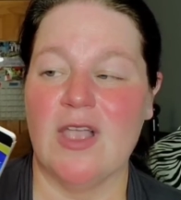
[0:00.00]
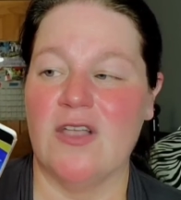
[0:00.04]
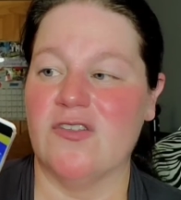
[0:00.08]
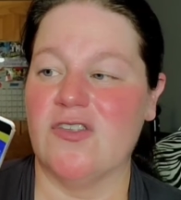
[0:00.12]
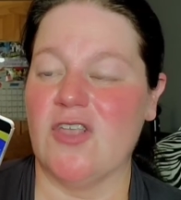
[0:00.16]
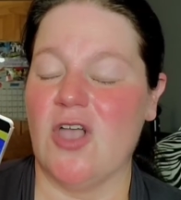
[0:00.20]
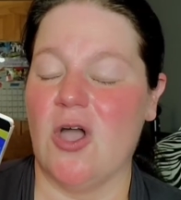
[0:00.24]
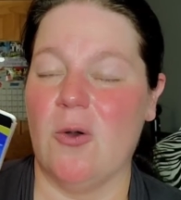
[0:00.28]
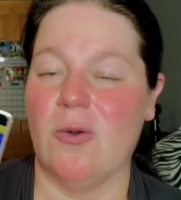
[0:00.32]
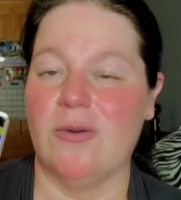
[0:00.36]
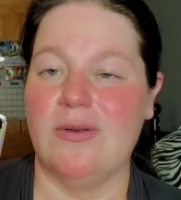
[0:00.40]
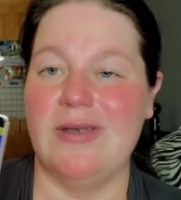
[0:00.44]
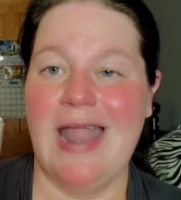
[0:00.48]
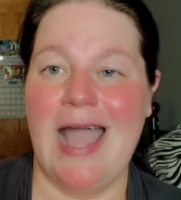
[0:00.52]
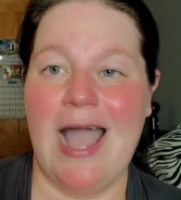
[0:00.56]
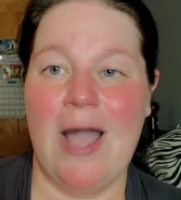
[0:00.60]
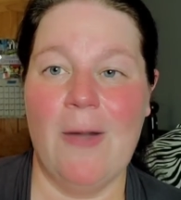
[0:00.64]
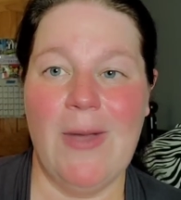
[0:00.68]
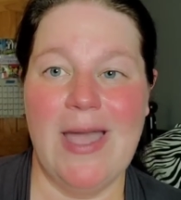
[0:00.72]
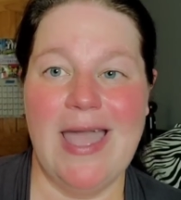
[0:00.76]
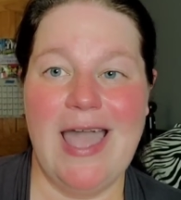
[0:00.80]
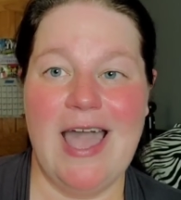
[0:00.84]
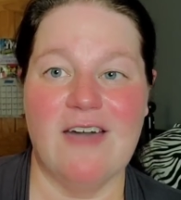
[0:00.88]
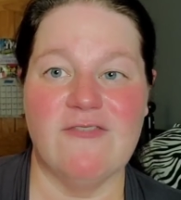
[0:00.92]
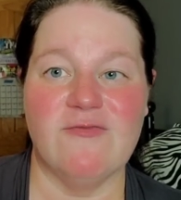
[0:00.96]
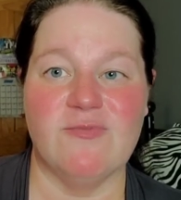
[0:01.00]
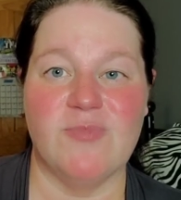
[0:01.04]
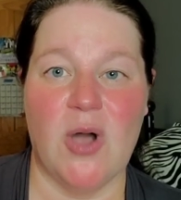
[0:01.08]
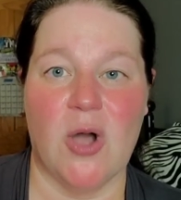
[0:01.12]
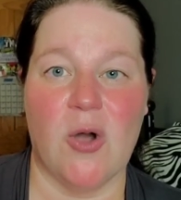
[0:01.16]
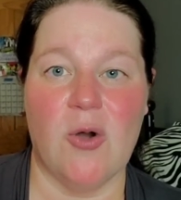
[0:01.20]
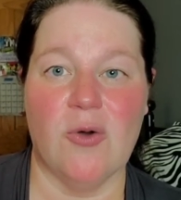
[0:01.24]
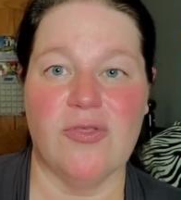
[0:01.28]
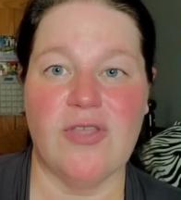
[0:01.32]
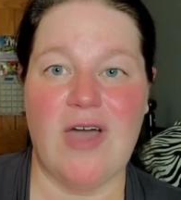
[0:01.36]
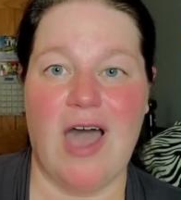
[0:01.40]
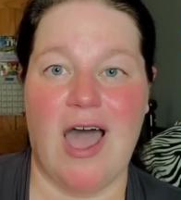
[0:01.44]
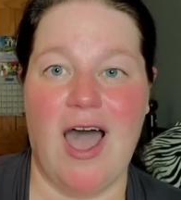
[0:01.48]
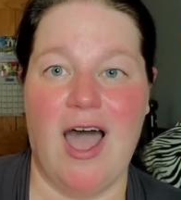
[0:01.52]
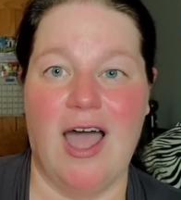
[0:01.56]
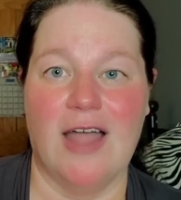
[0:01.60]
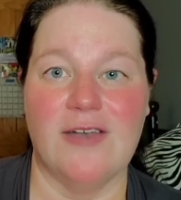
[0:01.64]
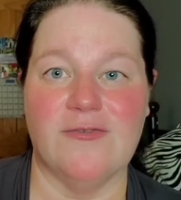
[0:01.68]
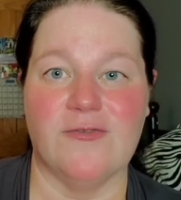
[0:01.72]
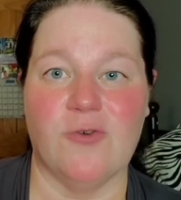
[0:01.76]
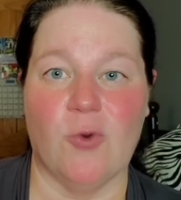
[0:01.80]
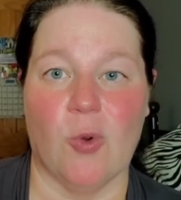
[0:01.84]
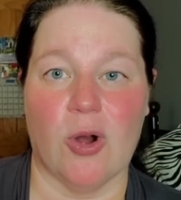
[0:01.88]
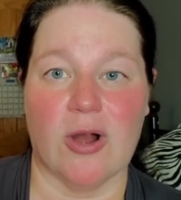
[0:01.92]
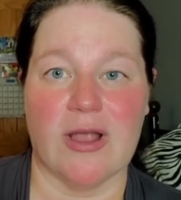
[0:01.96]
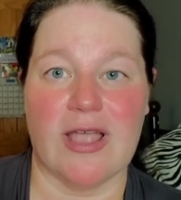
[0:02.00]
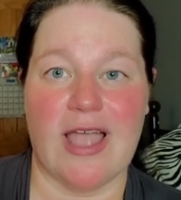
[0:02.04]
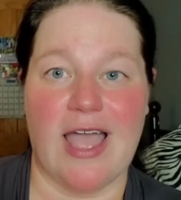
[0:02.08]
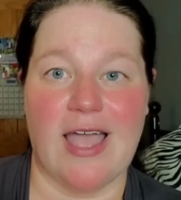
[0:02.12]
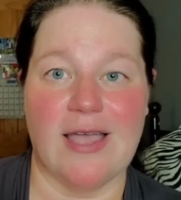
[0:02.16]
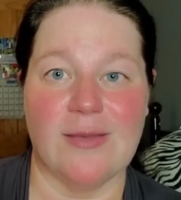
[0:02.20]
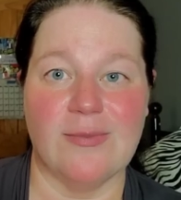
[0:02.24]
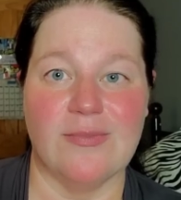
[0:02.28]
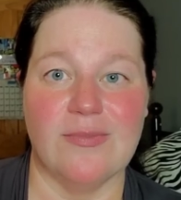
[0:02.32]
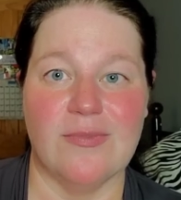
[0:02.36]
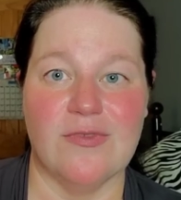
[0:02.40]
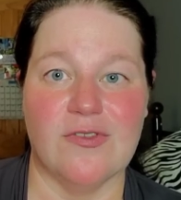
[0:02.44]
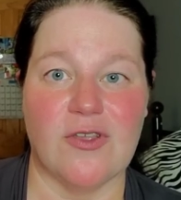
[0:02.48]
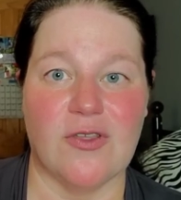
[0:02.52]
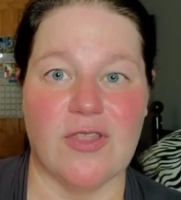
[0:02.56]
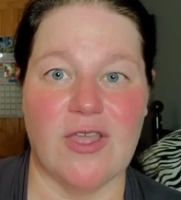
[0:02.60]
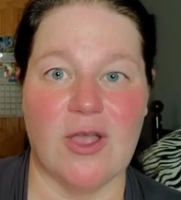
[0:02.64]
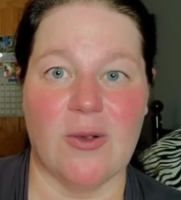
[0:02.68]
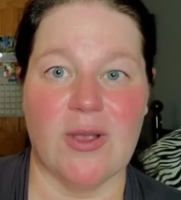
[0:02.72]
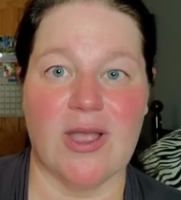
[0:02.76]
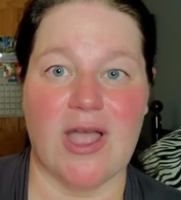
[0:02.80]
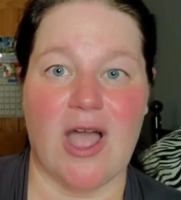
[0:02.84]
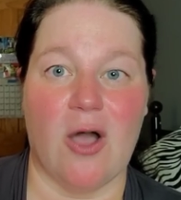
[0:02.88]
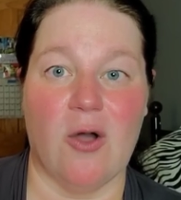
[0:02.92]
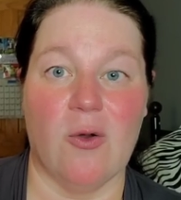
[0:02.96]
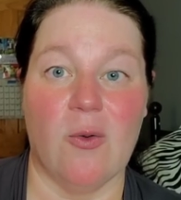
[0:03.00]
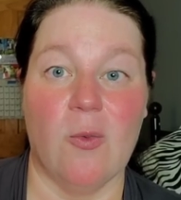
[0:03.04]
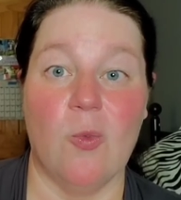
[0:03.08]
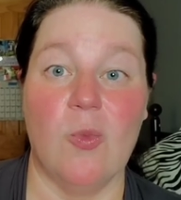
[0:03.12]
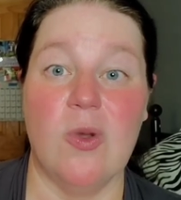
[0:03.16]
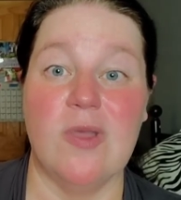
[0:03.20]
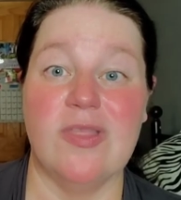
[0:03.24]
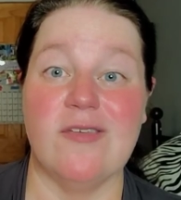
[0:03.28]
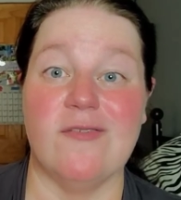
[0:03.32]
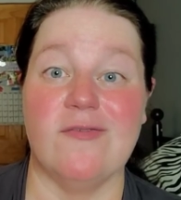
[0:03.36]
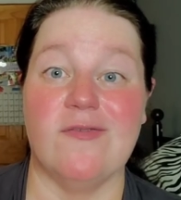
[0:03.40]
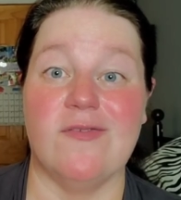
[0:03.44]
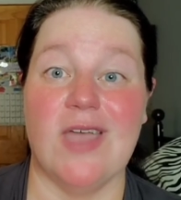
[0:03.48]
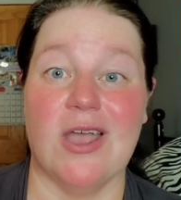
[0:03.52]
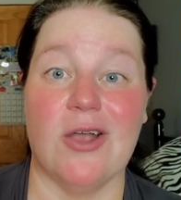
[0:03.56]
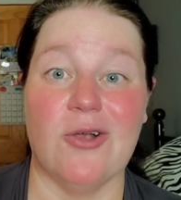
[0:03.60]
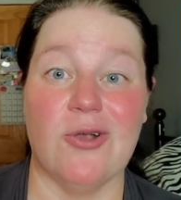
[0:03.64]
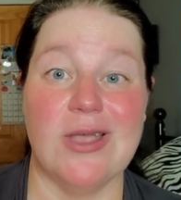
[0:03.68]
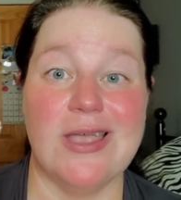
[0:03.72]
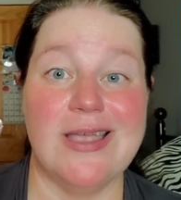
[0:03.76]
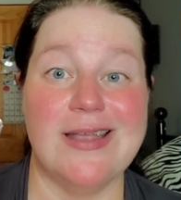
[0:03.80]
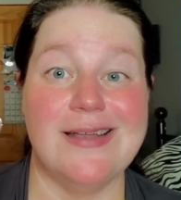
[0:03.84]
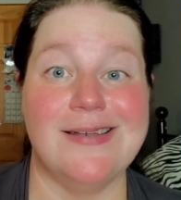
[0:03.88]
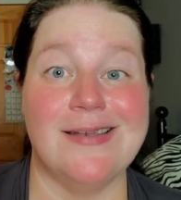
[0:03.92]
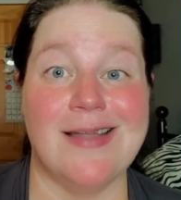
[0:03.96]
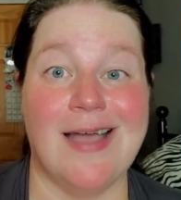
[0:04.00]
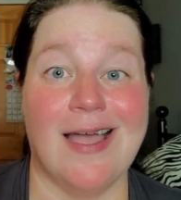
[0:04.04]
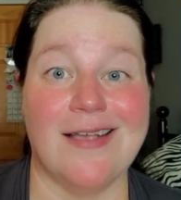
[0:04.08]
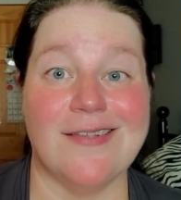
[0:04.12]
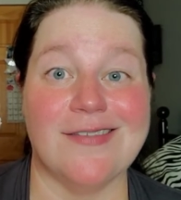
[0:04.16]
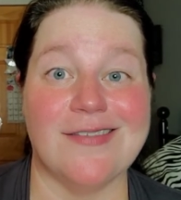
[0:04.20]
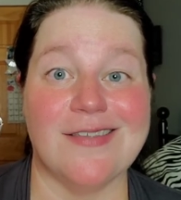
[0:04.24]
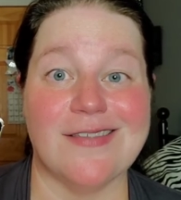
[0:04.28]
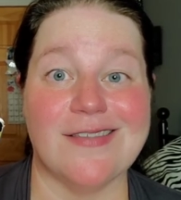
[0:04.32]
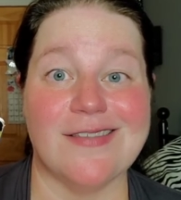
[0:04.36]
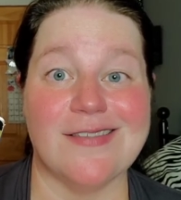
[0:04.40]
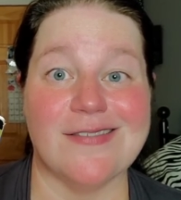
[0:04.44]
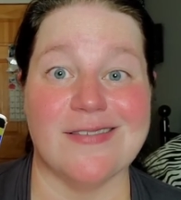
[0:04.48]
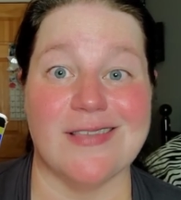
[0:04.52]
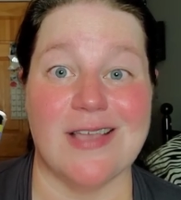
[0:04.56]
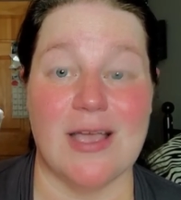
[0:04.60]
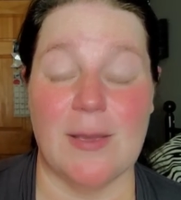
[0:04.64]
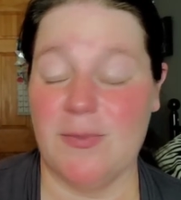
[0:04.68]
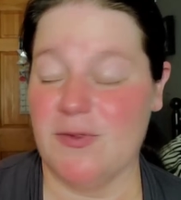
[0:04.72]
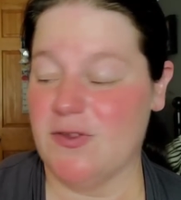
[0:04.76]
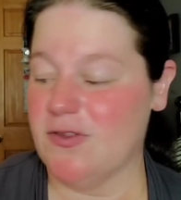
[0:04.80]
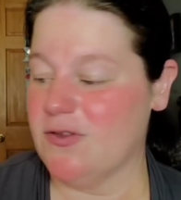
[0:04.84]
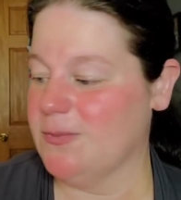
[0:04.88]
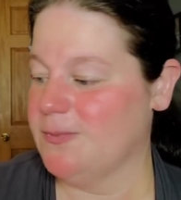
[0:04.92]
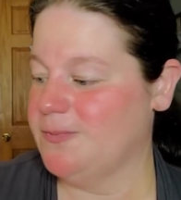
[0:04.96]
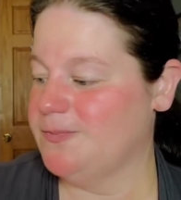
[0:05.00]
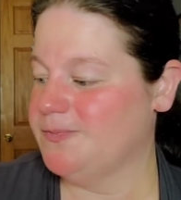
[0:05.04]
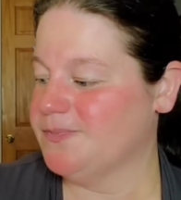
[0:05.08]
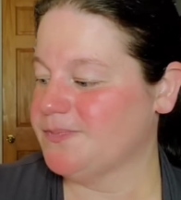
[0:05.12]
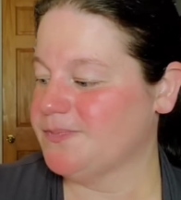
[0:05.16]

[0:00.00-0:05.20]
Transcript: So now I have both on 4K. So there we go, with very nice slips.